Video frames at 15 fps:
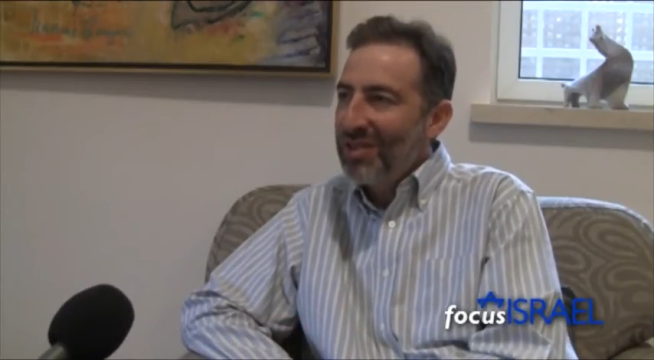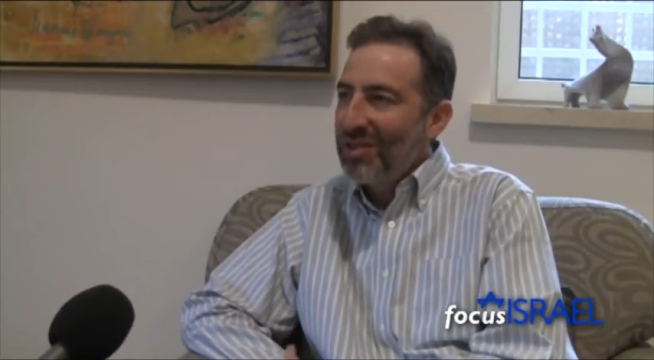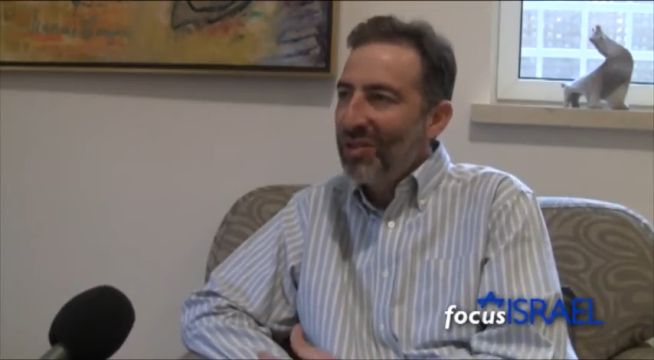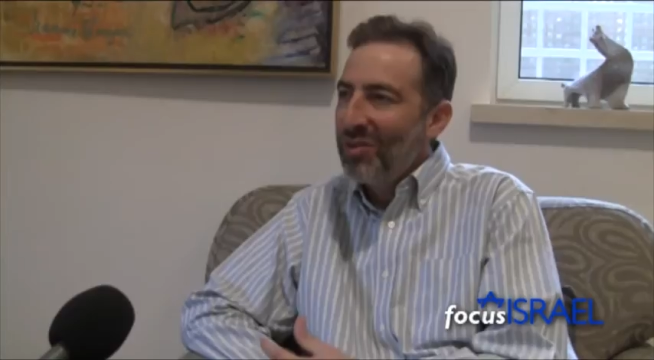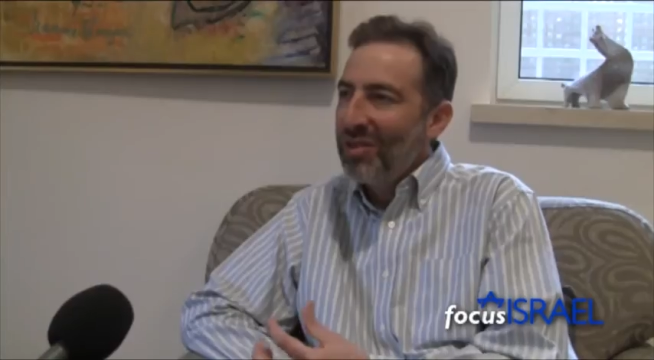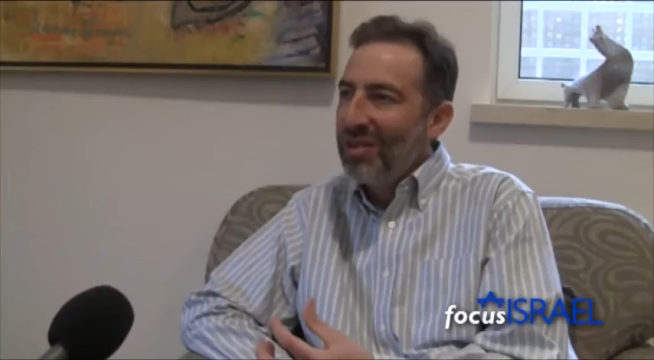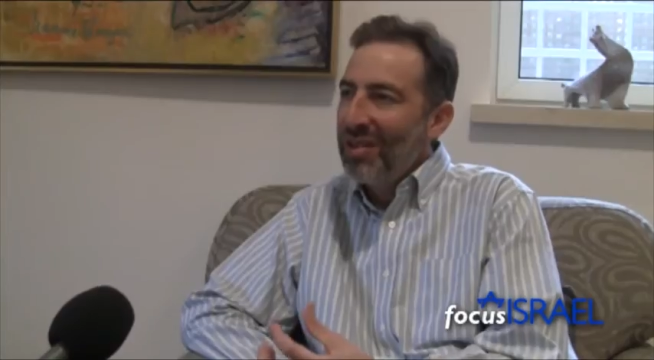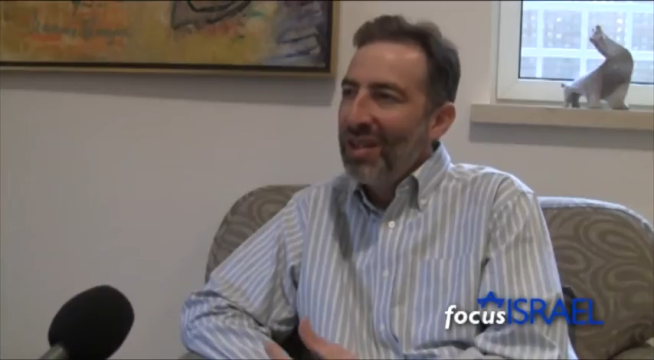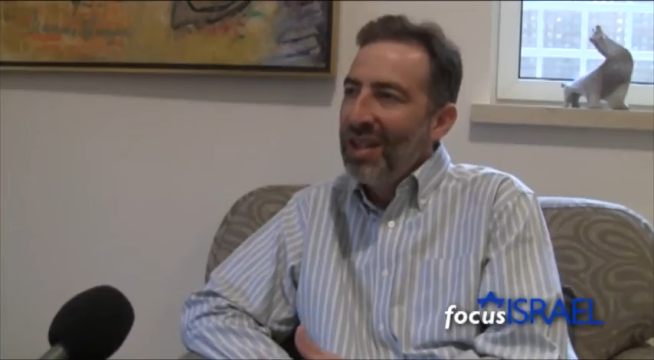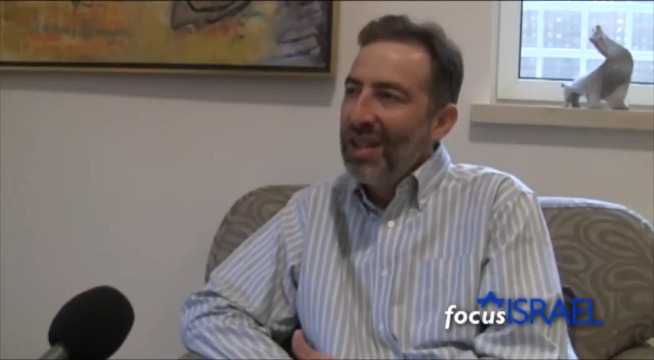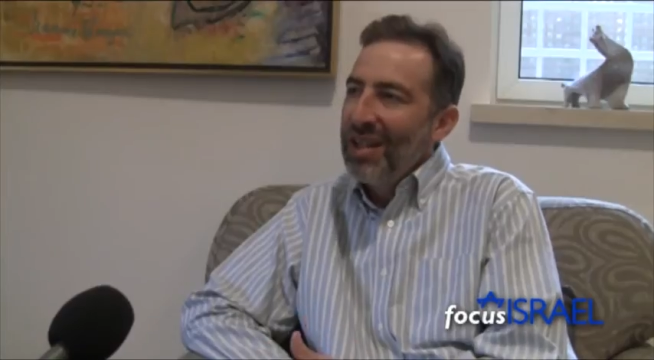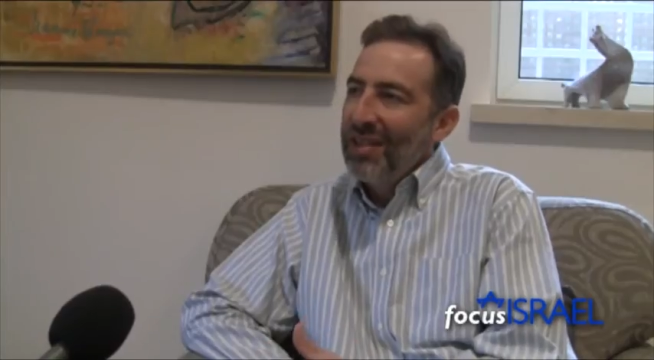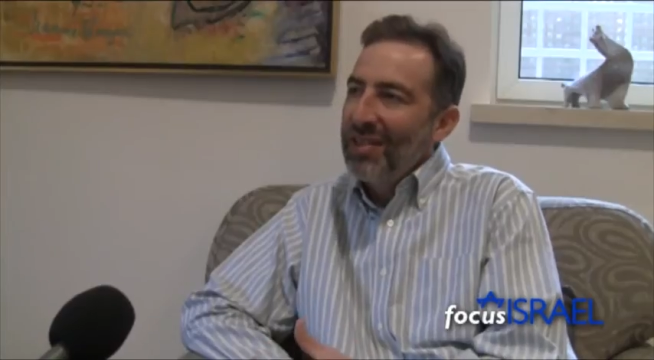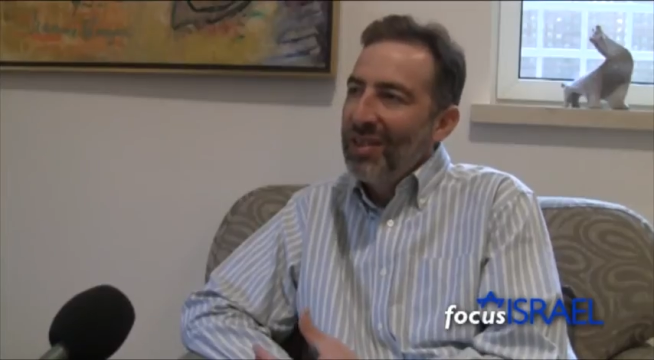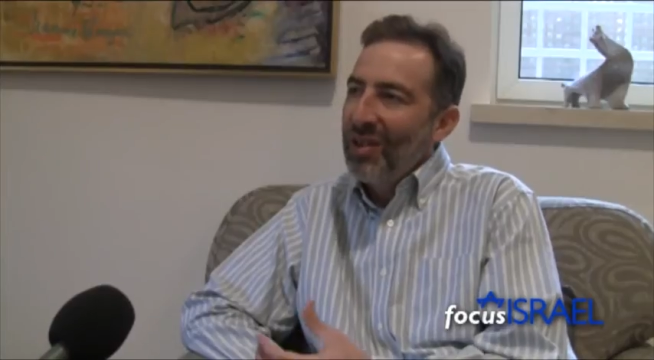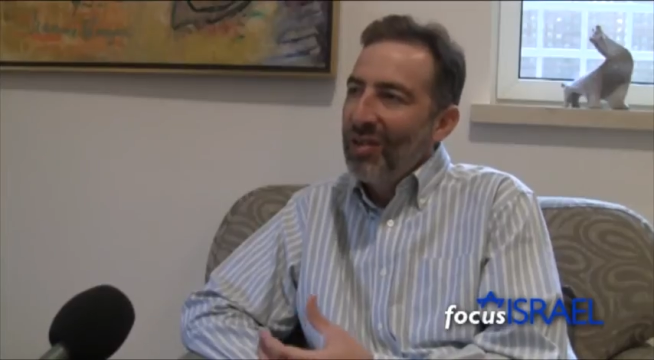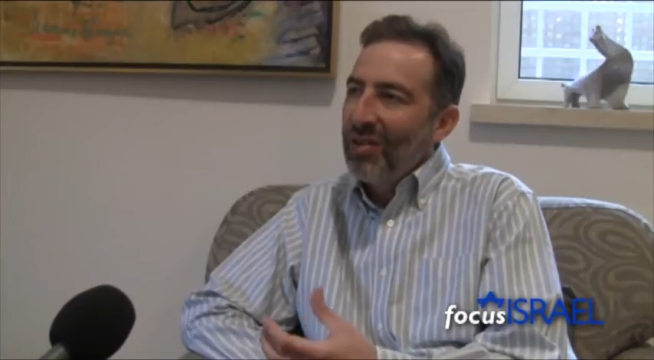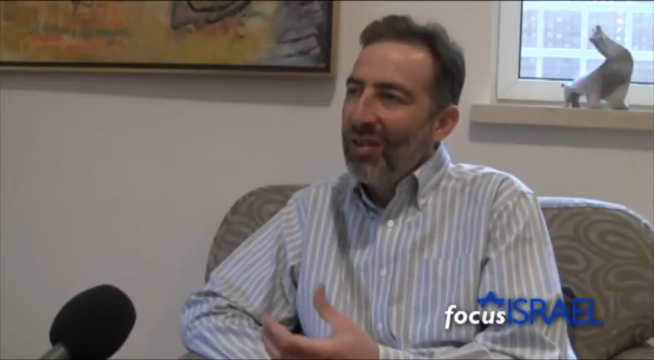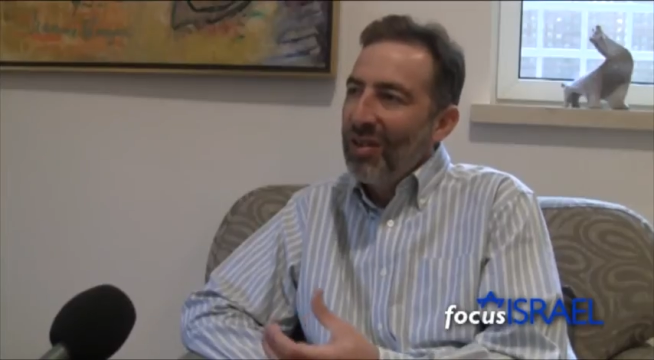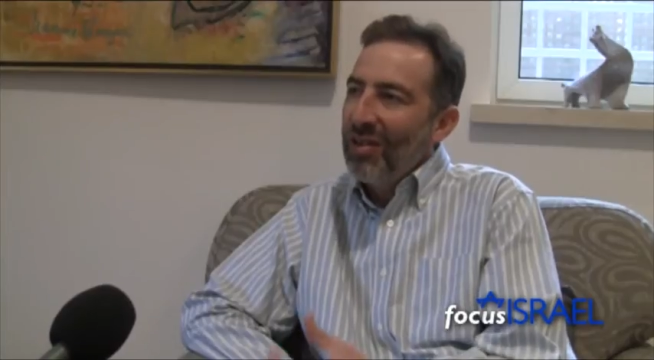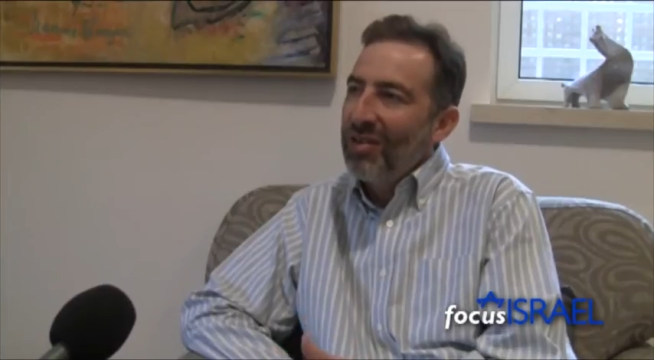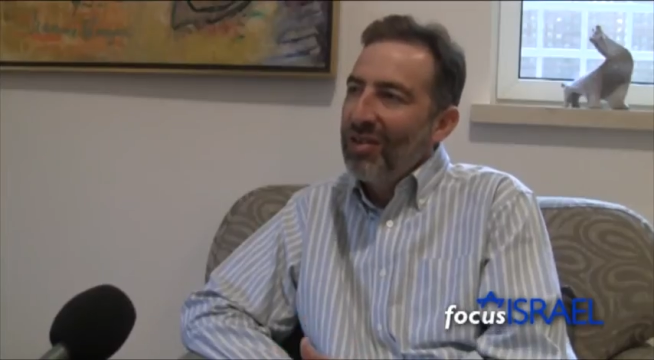so
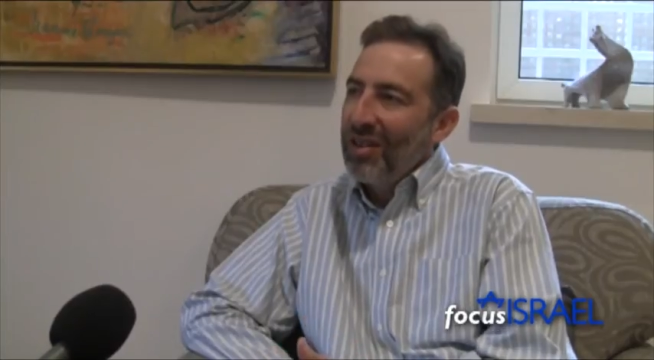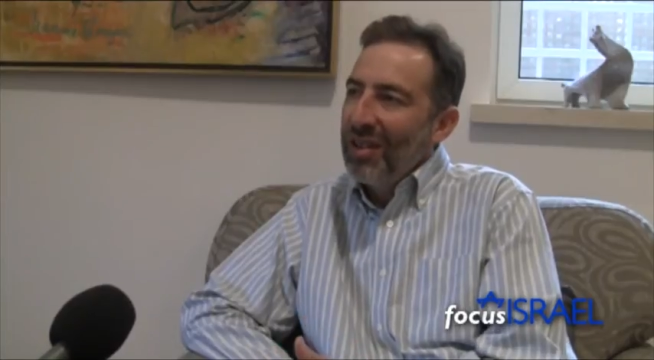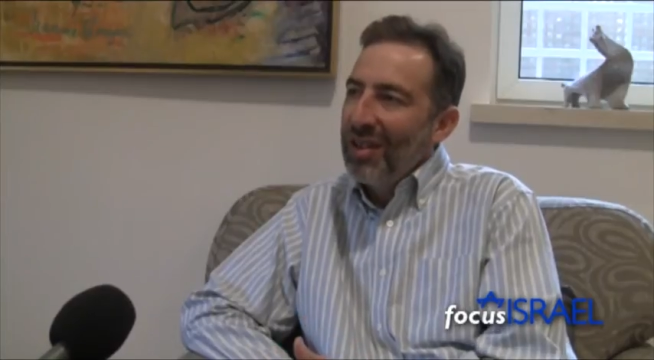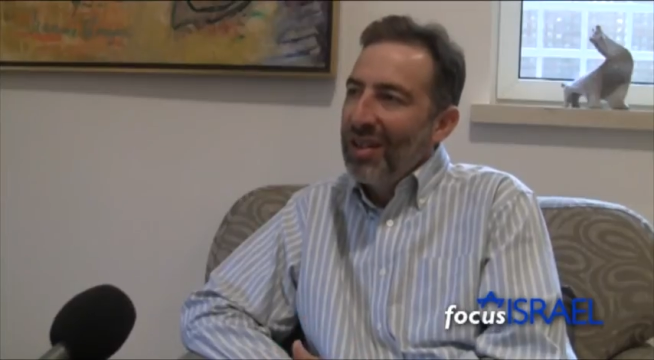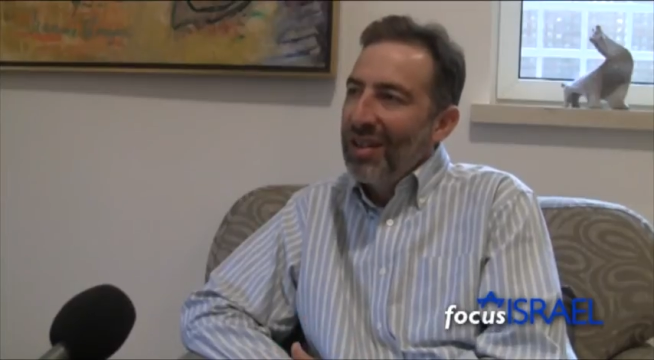there are